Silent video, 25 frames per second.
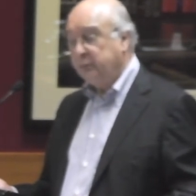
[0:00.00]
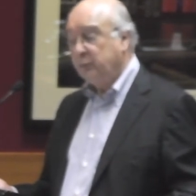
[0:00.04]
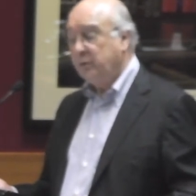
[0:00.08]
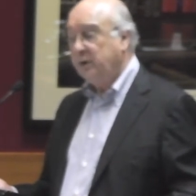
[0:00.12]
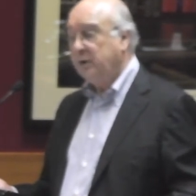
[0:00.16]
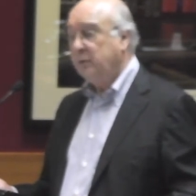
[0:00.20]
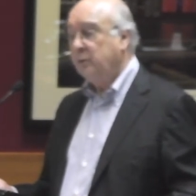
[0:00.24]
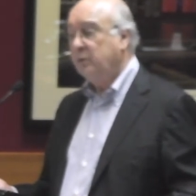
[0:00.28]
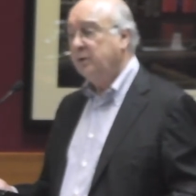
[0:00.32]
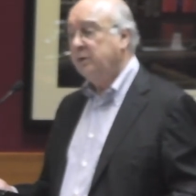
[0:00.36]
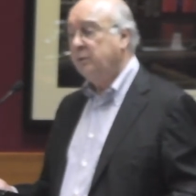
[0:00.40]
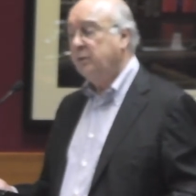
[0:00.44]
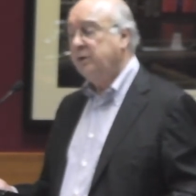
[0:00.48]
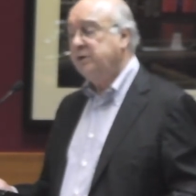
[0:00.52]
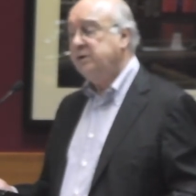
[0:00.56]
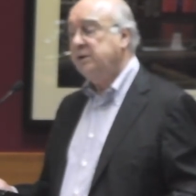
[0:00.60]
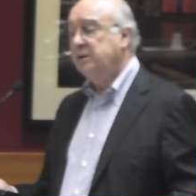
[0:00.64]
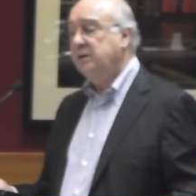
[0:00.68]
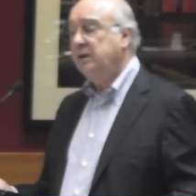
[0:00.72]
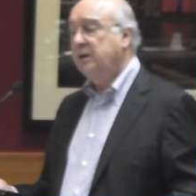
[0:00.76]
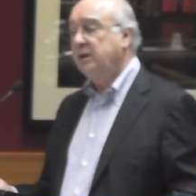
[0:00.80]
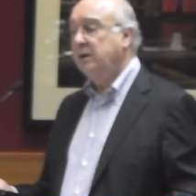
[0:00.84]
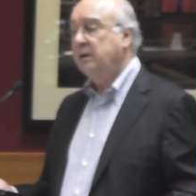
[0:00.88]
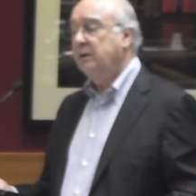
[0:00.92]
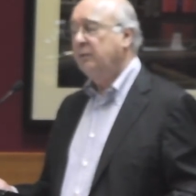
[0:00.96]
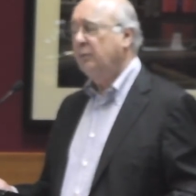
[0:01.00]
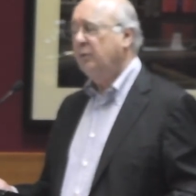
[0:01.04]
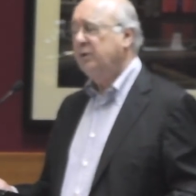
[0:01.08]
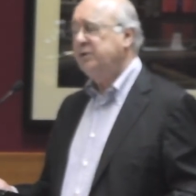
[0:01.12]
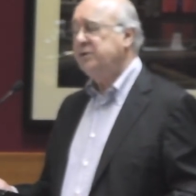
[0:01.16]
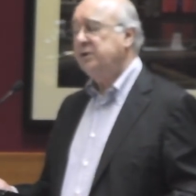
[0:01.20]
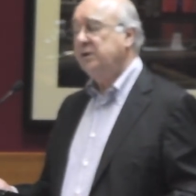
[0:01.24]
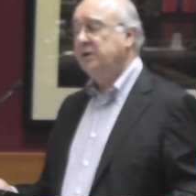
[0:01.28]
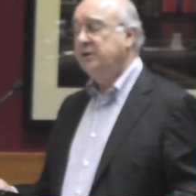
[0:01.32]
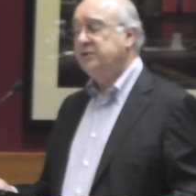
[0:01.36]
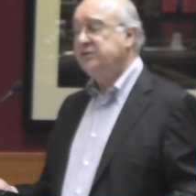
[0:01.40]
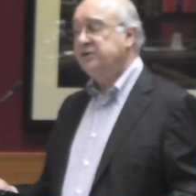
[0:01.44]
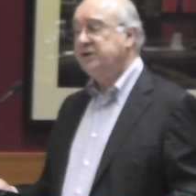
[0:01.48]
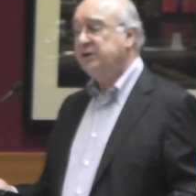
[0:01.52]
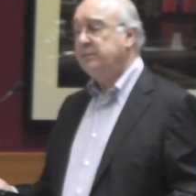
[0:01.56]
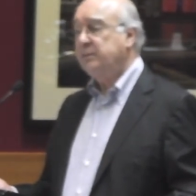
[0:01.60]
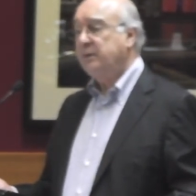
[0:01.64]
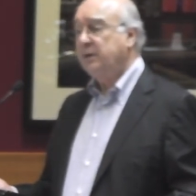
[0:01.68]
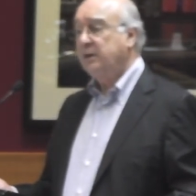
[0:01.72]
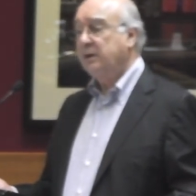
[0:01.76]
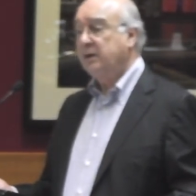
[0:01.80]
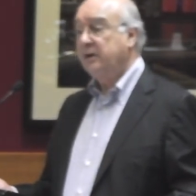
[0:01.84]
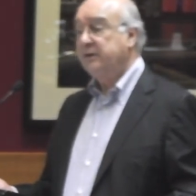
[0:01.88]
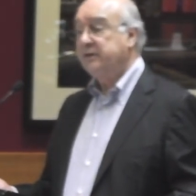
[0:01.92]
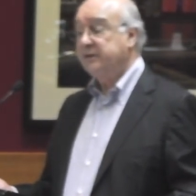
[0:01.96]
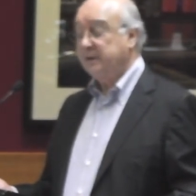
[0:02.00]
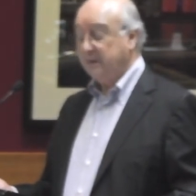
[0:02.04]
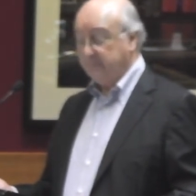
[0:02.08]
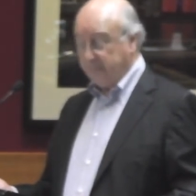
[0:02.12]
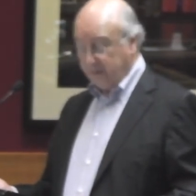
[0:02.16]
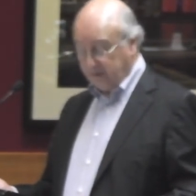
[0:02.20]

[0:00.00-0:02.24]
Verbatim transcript: when, you, when you legitimise a